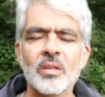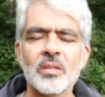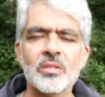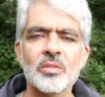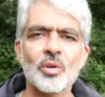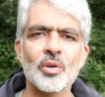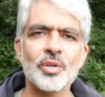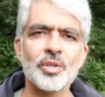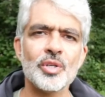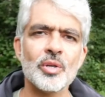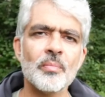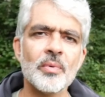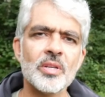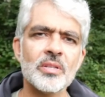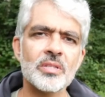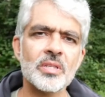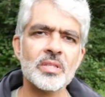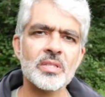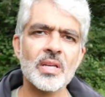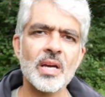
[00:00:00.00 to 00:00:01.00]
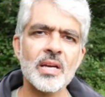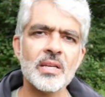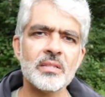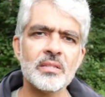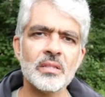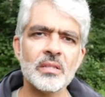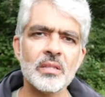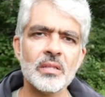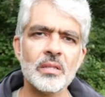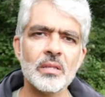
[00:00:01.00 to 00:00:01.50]
So human
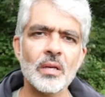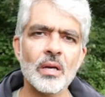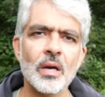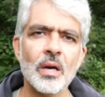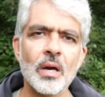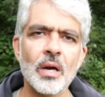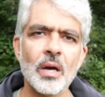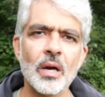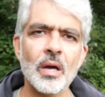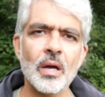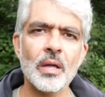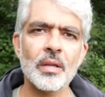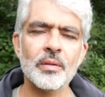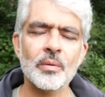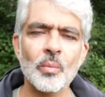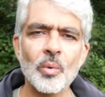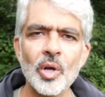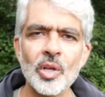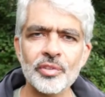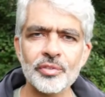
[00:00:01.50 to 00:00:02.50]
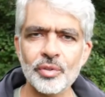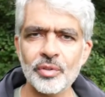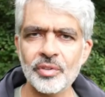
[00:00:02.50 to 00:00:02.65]
society, the world